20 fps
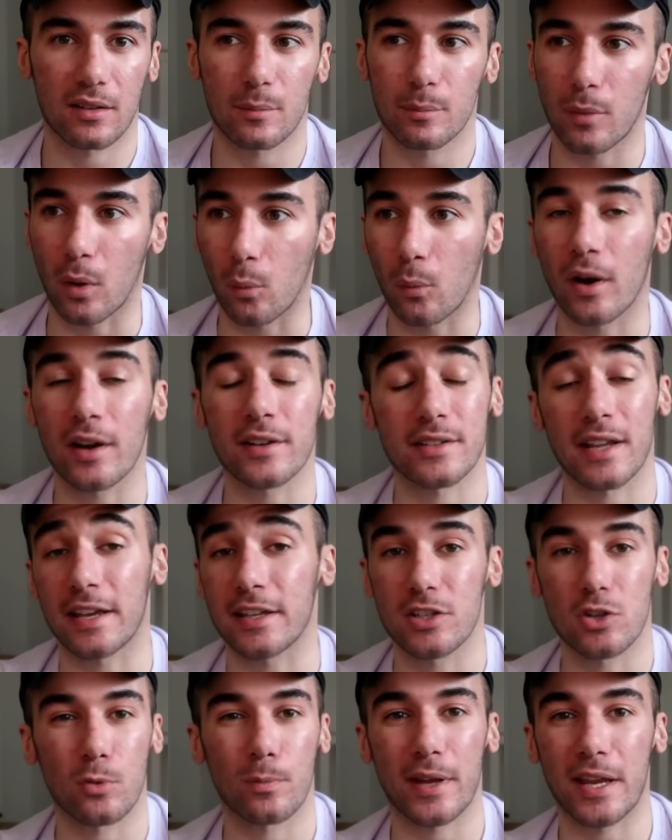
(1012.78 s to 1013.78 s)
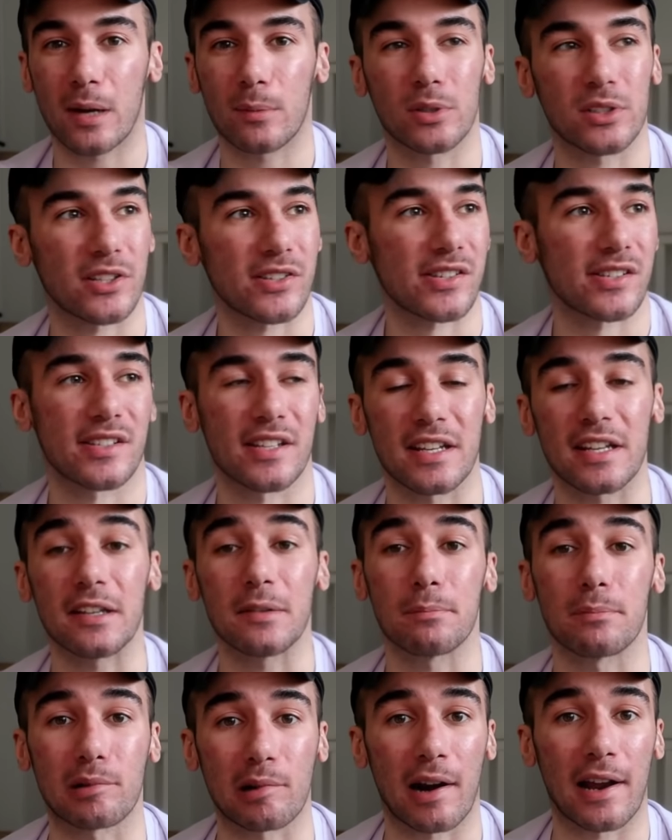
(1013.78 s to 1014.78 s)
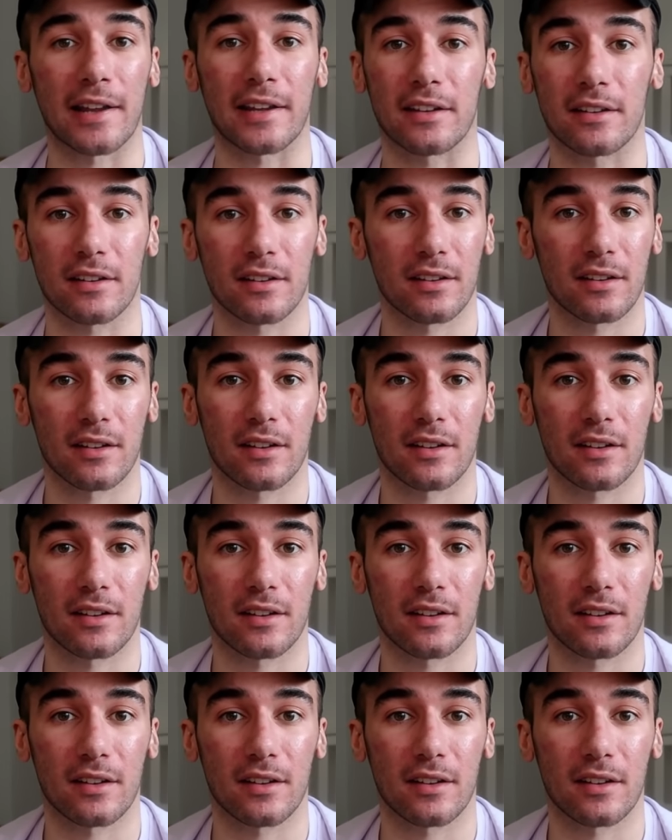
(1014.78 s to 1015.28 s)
but one day you'll be able to see it bright.